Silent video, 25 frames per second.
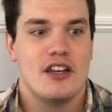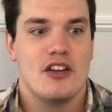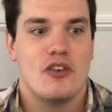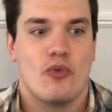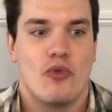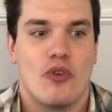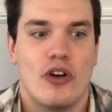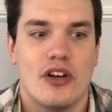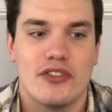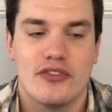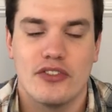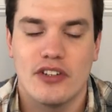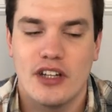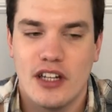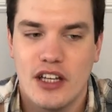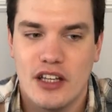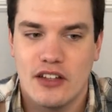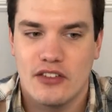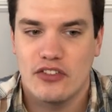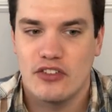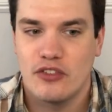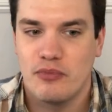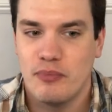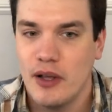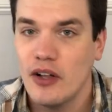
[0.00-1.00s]
We're also going to get
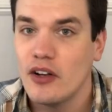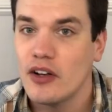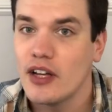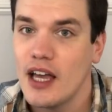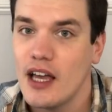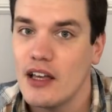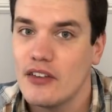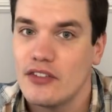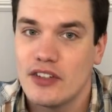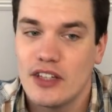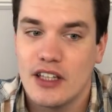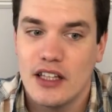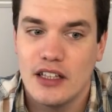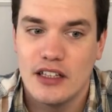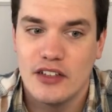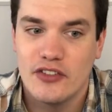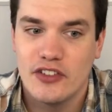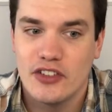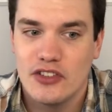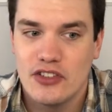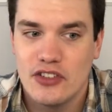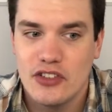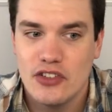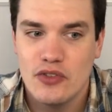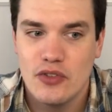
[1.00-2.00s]
spellcasting at level
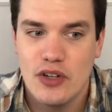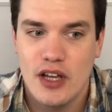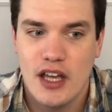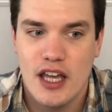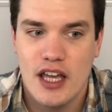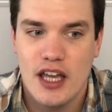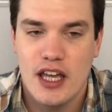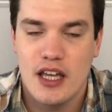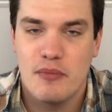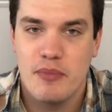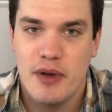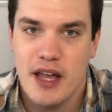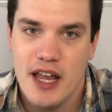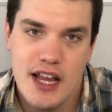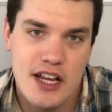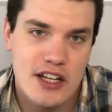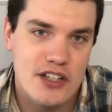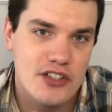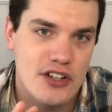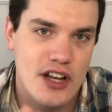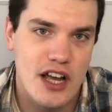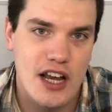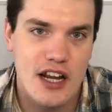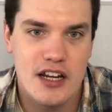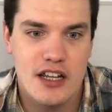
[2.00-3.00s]
2, and page
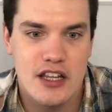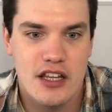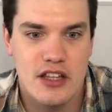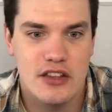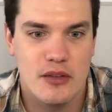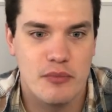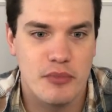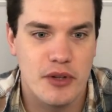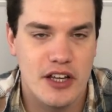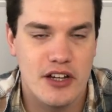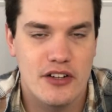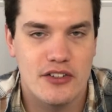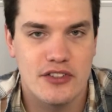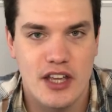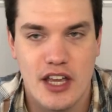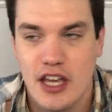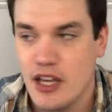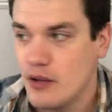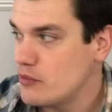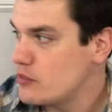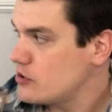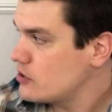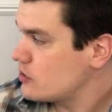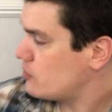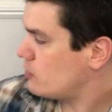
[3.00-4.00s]
90 in the player's
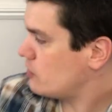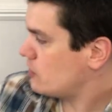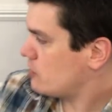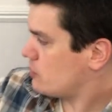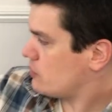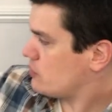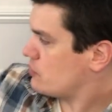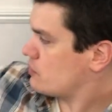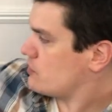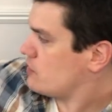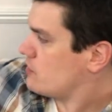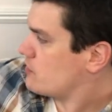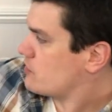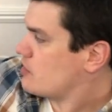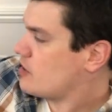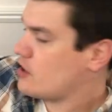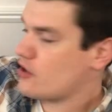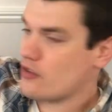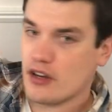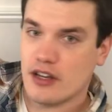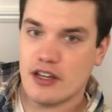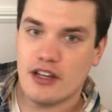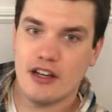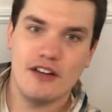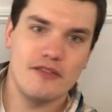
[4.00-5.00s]
handbook, which is this guy
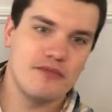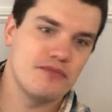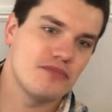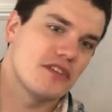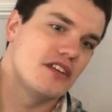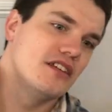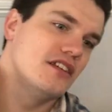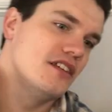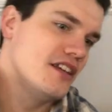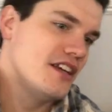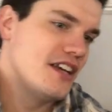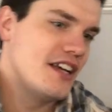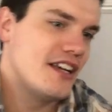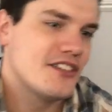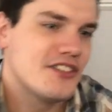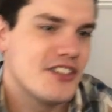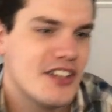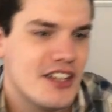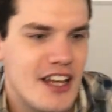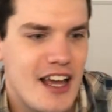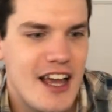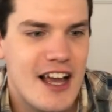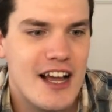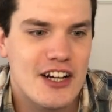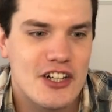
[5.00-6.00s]
right here, is
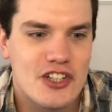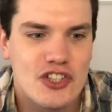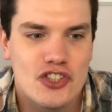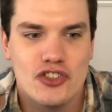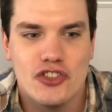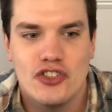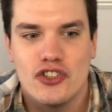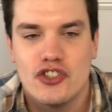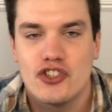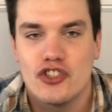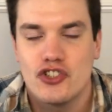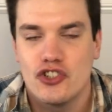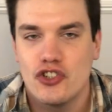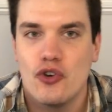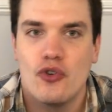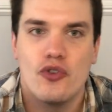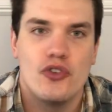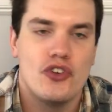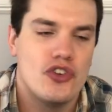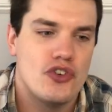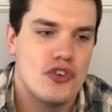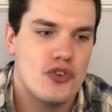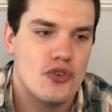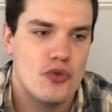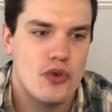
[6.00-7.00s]
going to actually show
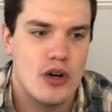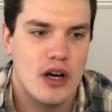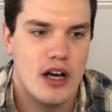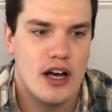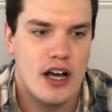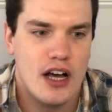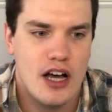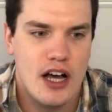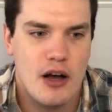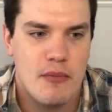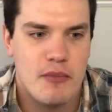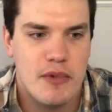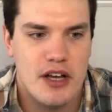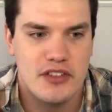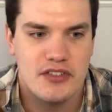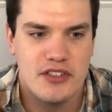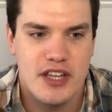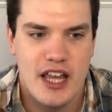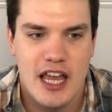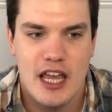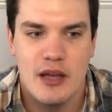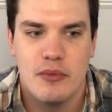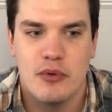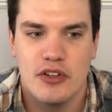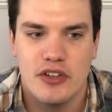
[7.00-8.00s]
you a
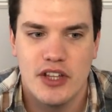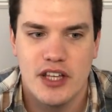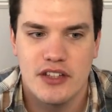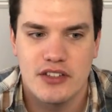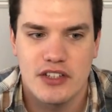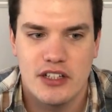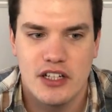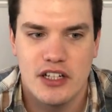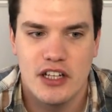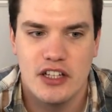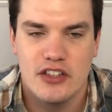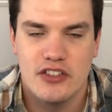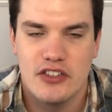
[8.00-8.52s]
table that's going to